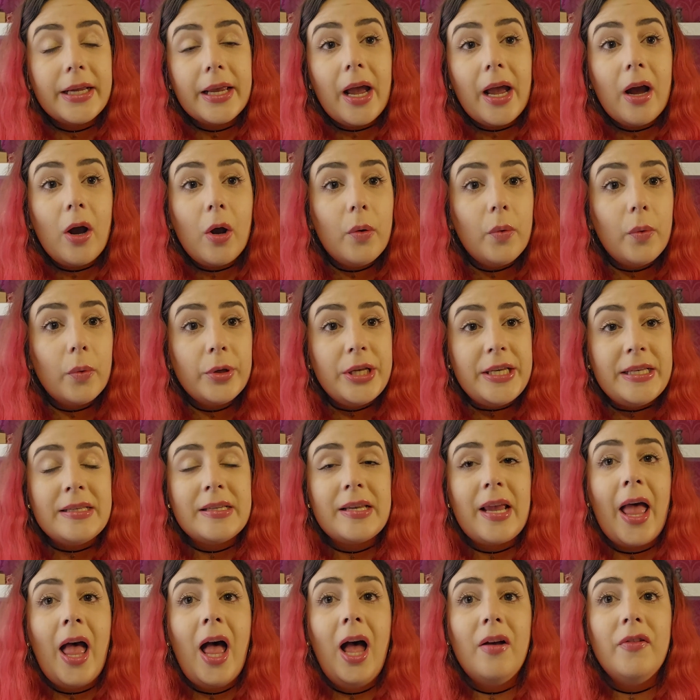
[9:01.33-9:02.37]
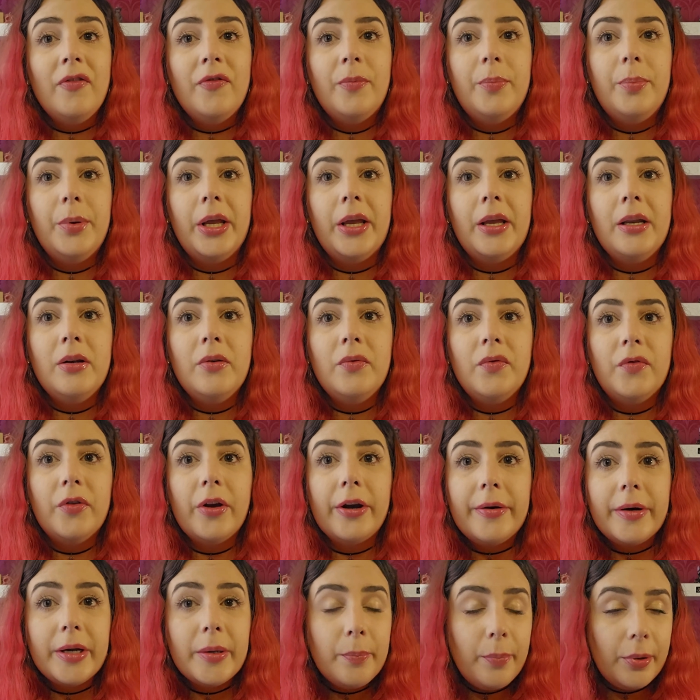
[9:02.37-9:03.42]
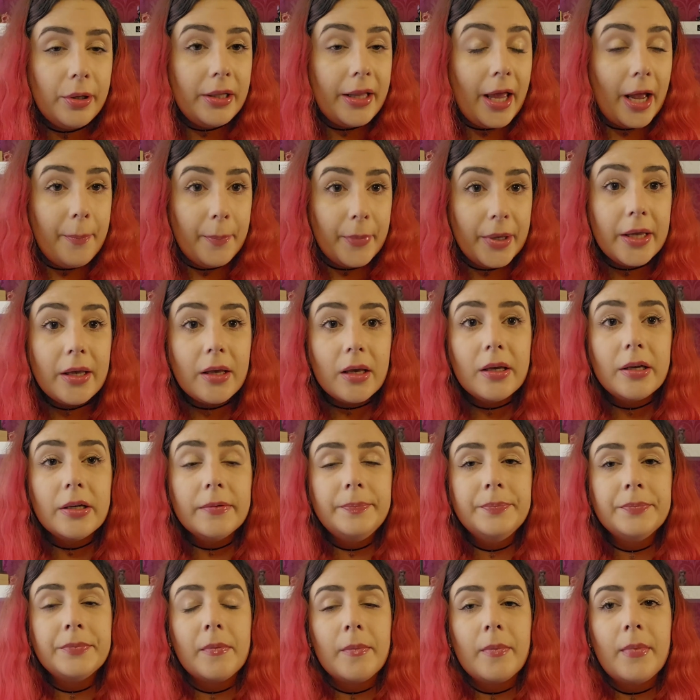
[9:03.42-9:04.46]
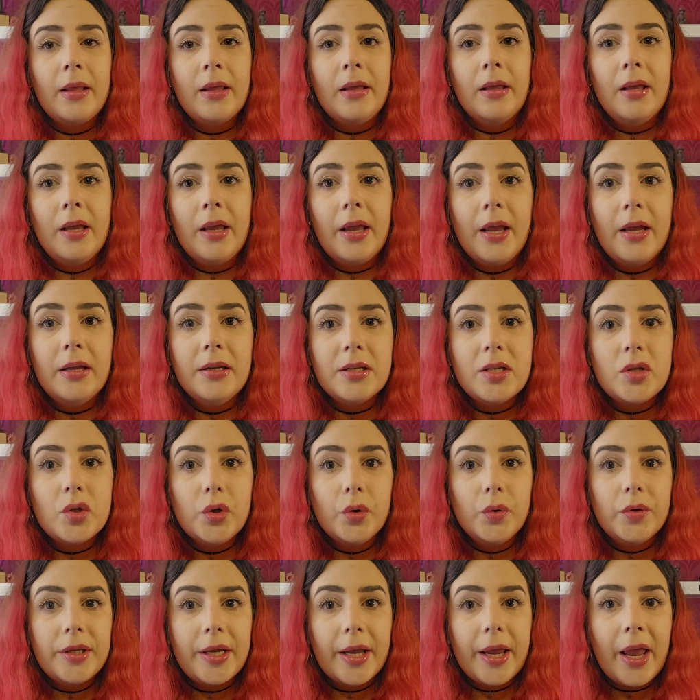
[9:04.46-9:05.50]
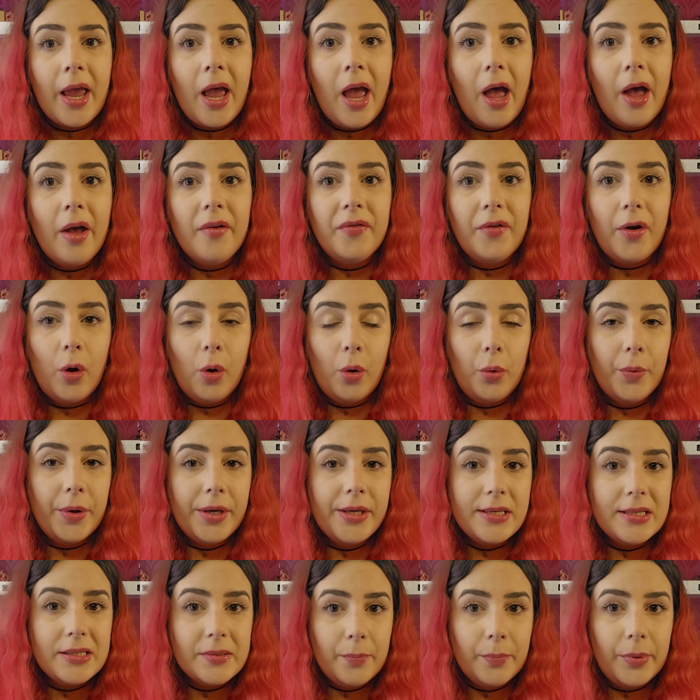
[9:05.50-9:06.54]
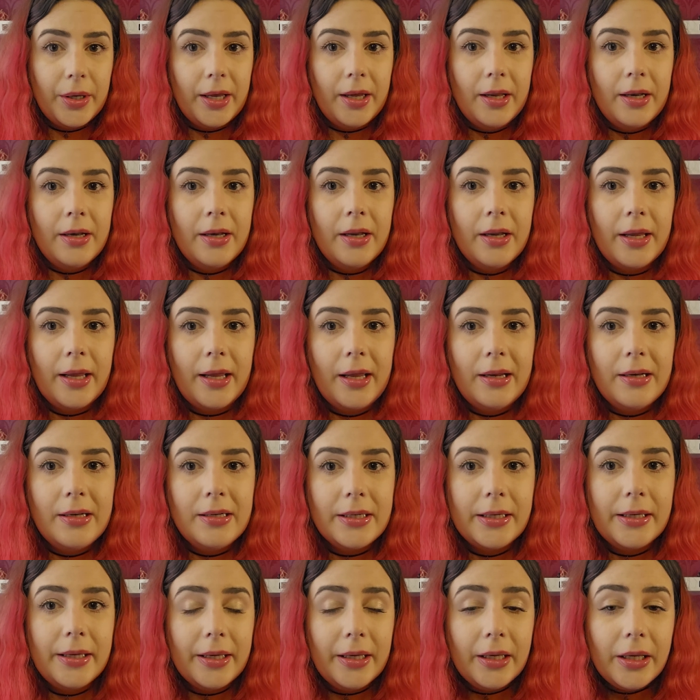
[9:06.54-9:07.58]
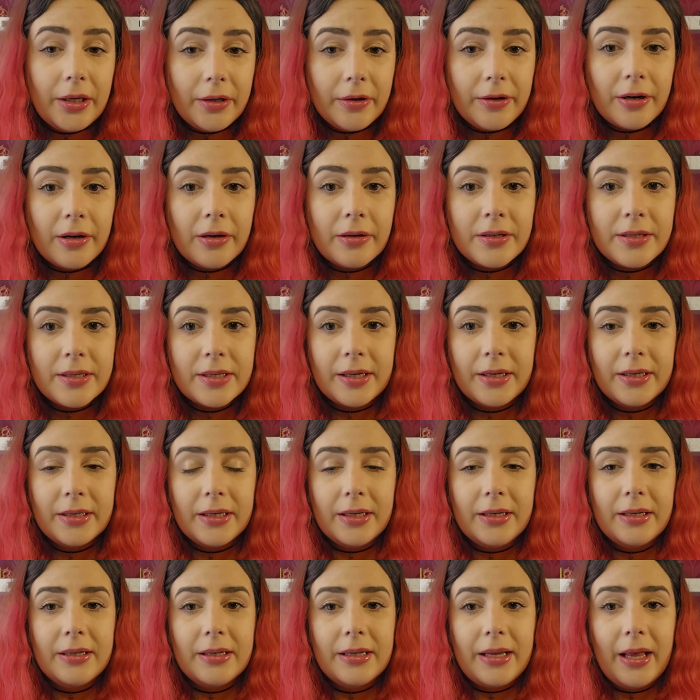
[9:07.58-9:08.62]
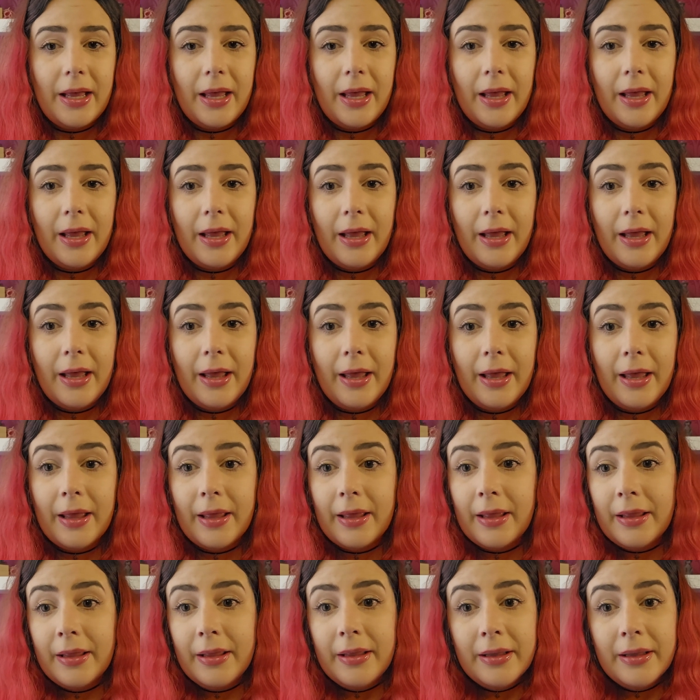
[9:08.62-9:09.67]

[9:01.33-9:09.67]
always have been very polemic. And so they have always been in the ears and in the